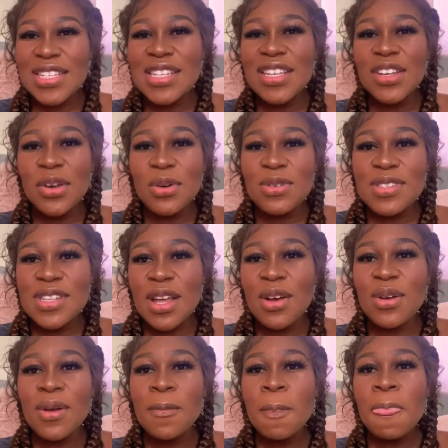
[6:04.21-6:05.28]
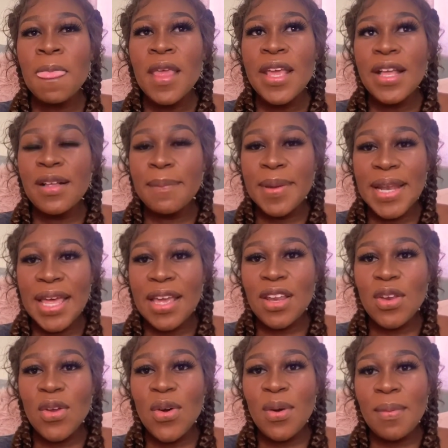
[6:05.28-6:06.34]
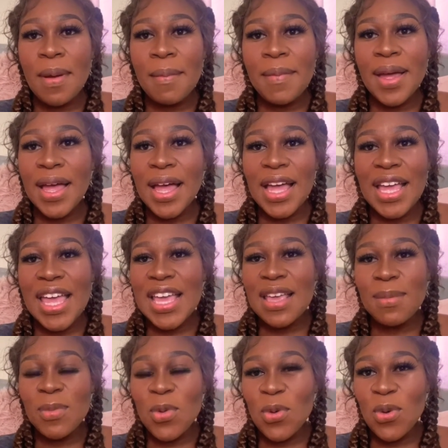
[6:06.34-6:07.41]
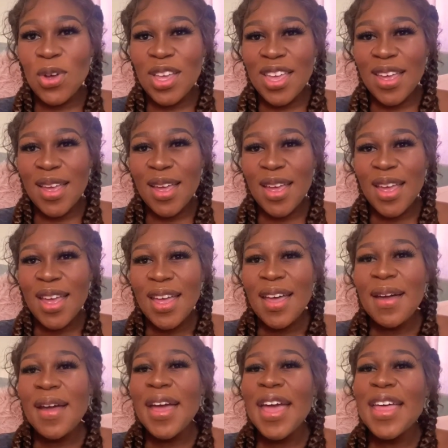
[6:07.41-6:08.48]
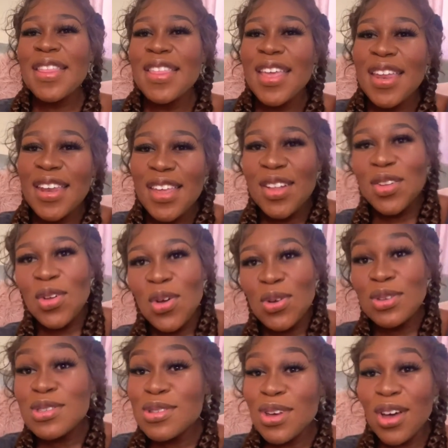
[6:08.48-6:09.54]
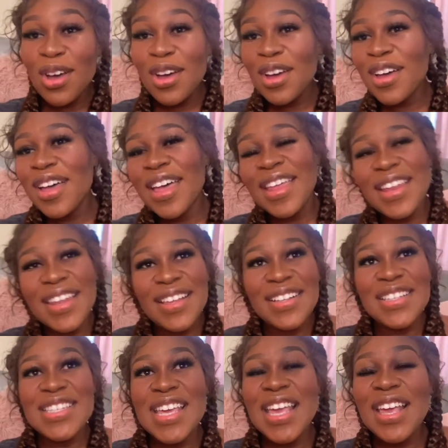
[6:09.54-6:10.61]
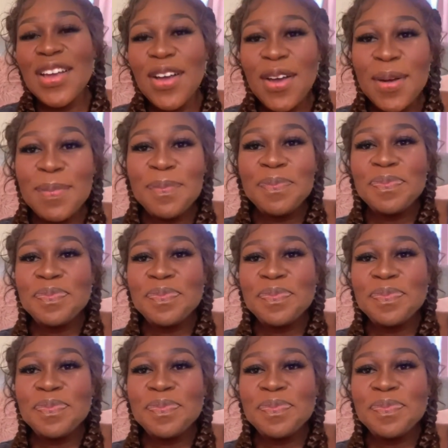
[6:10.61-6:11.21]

He knows now. He'll be like, no, mama, anyangimguge. And then he'll go to her and he'll take her.